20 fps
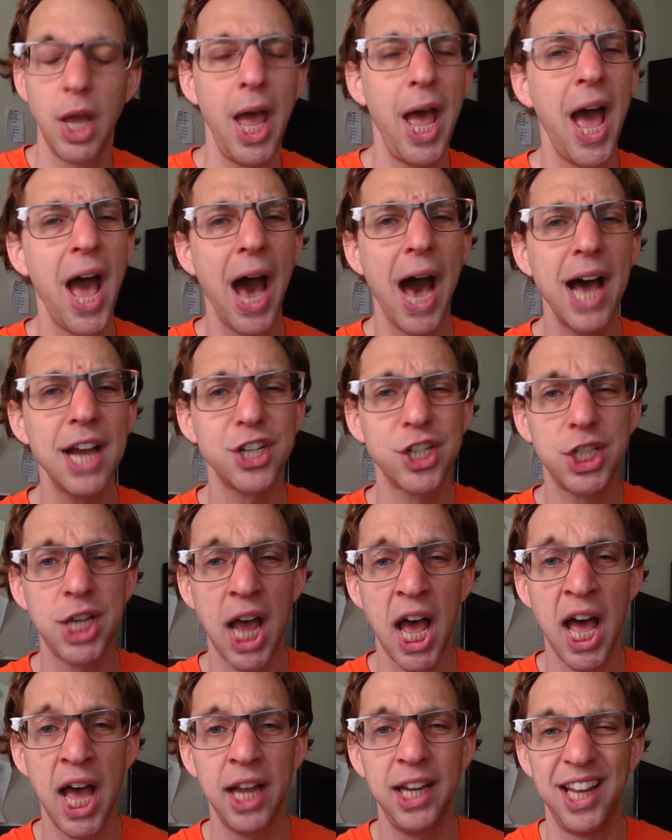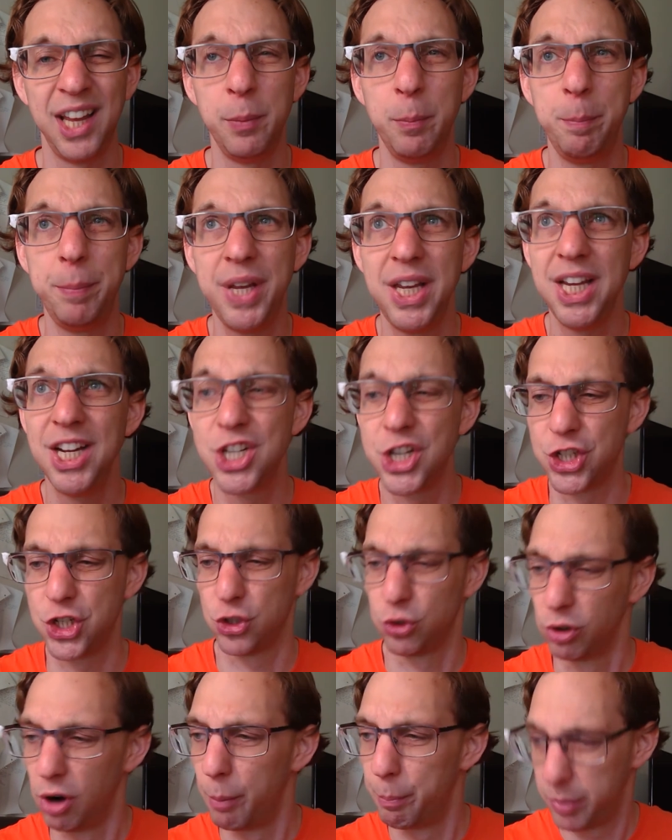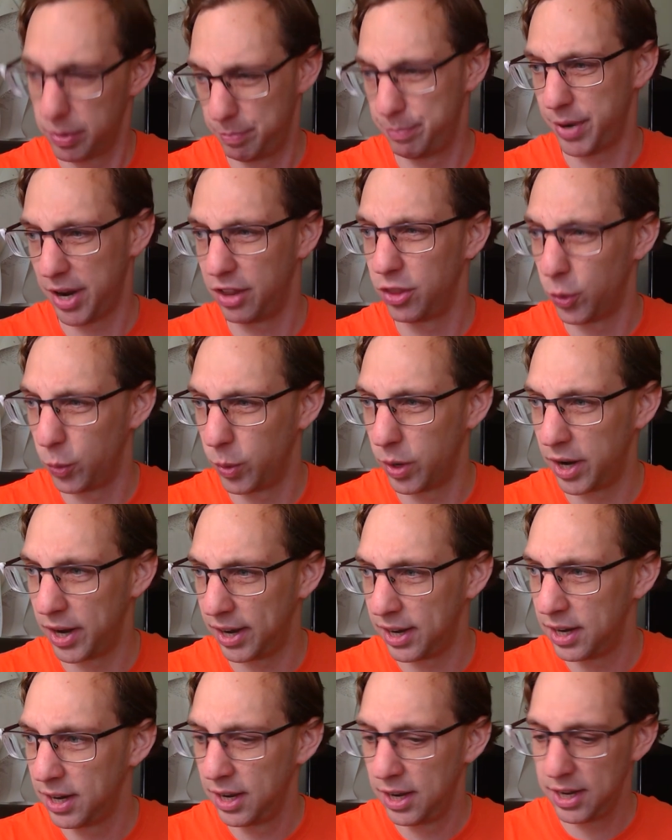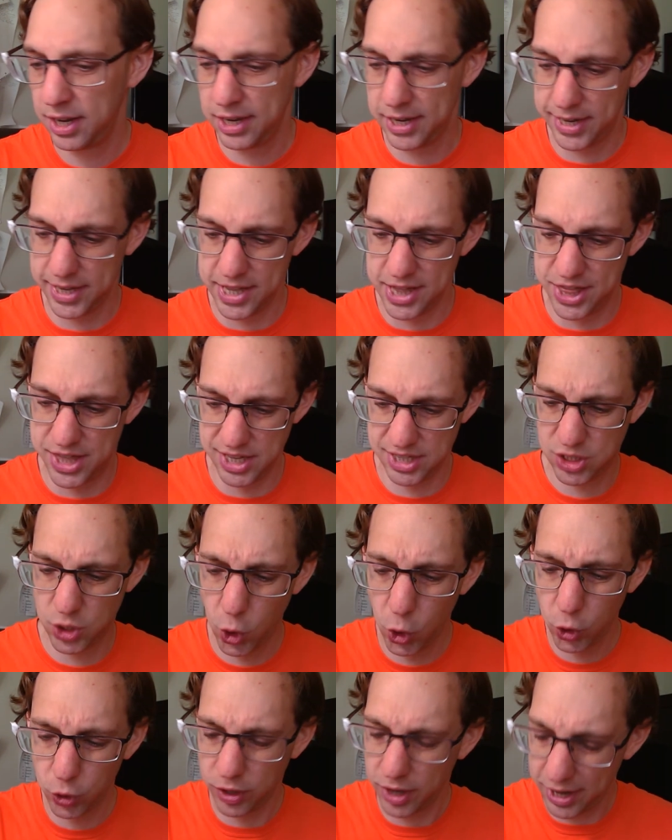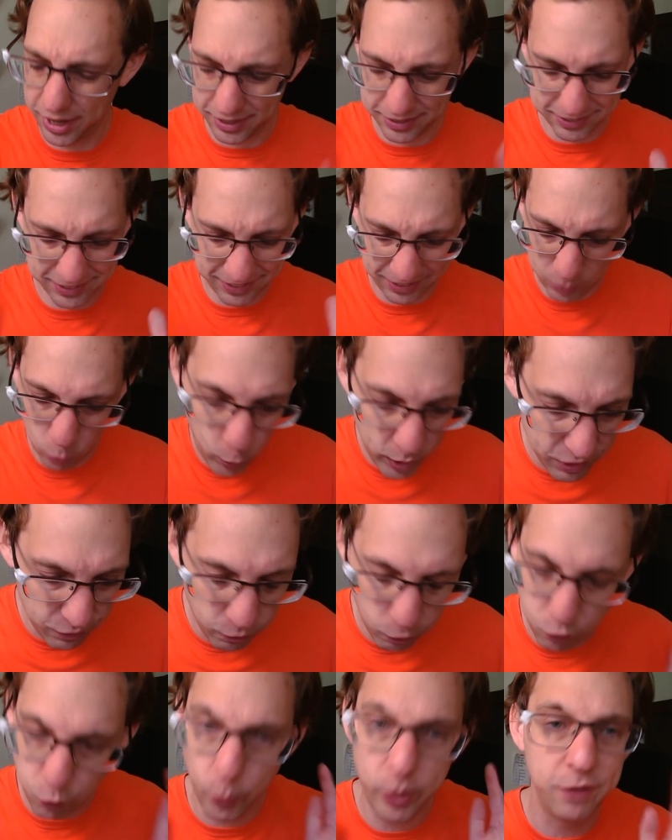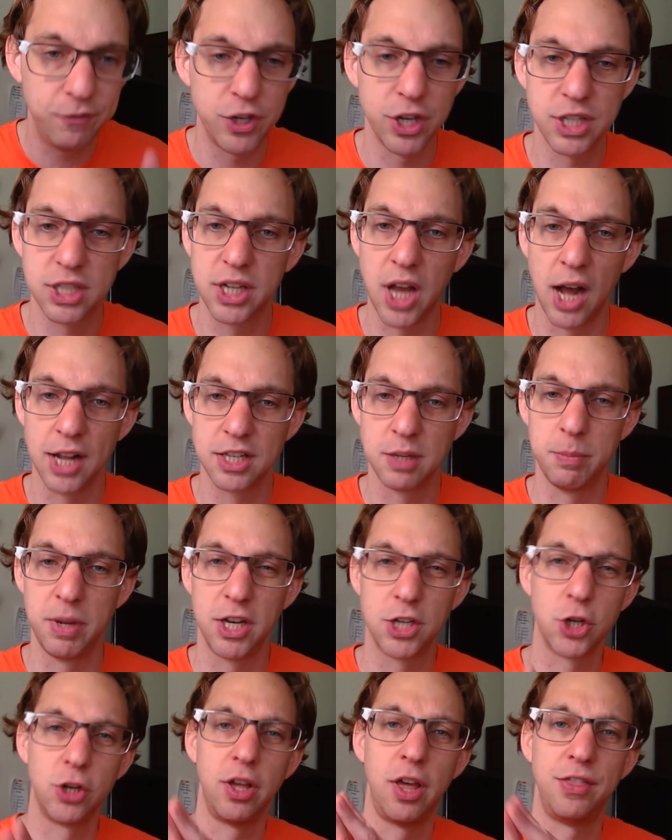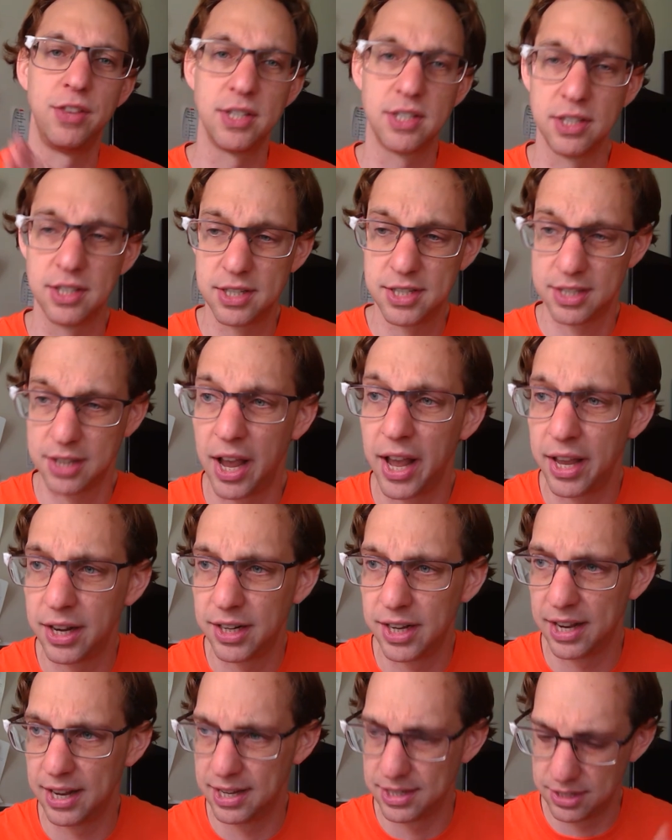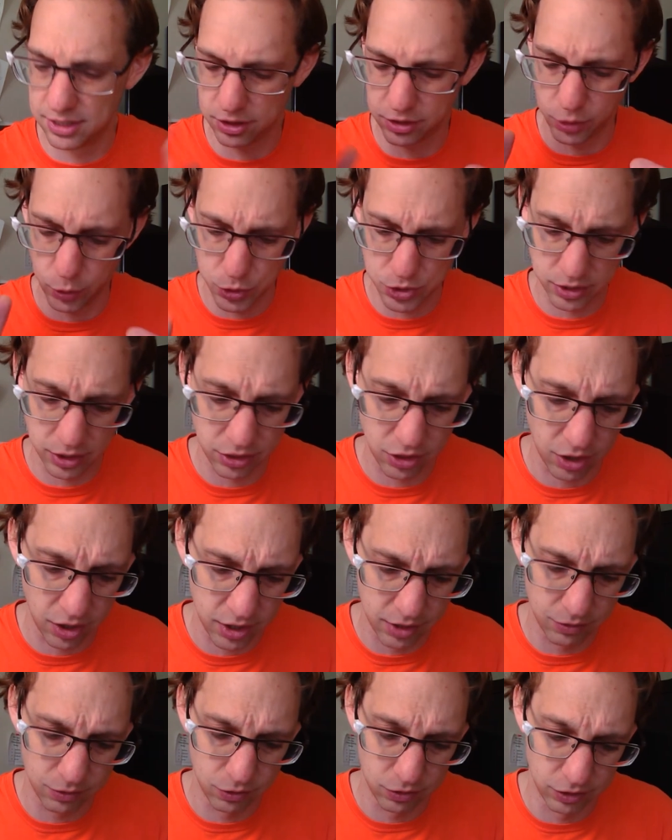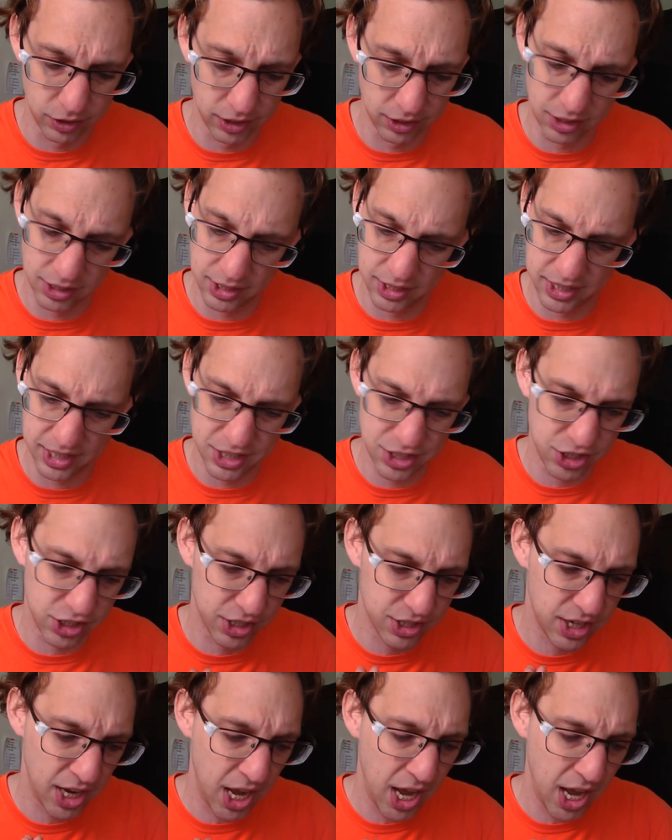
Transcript: Hashtag impeach Trump, by the way. This whole, we've just got to make sure that this is said as a closing thought, really. It's just,